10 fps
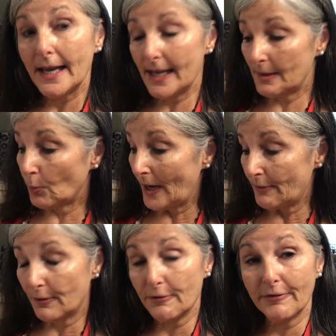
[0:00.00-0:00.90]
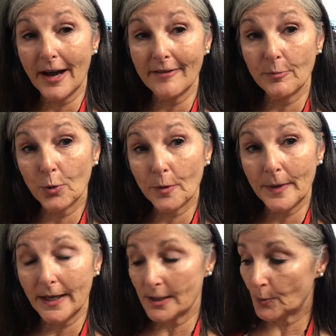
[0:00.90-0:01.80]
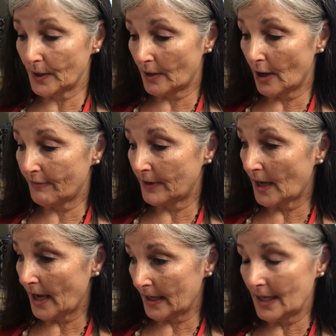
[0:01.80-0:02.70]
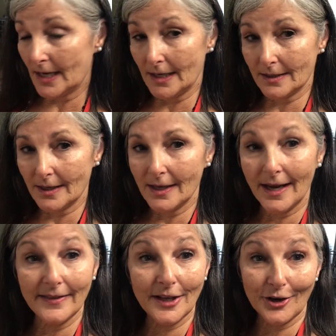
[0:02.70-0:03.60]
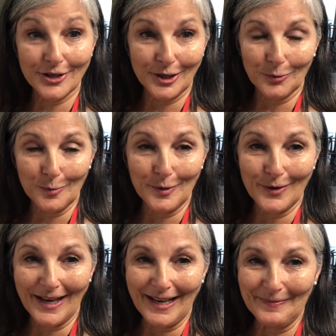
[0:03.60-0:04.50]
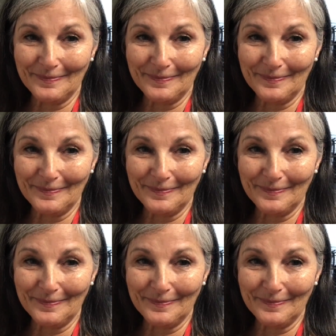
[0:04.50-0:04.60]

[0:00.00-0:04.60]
and wait for 5 more minutes with it off the heat. And then our dinner will be ready.